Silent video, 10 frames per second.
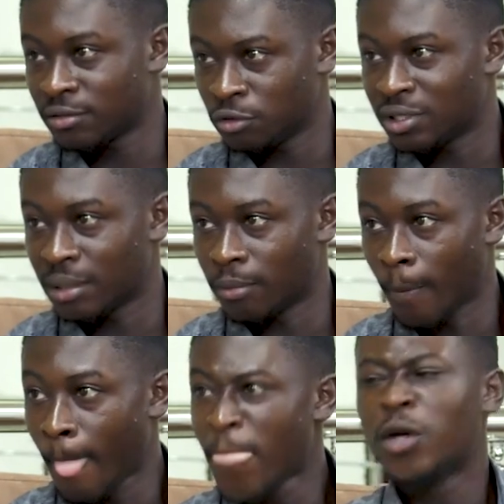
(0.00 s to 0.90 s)
So you think
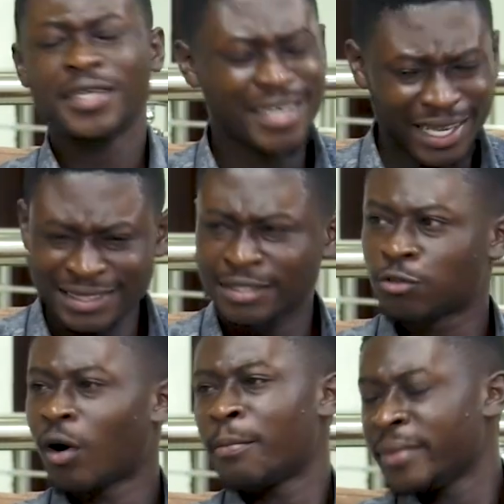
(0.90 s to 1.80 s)
demonstration? Yes. Would?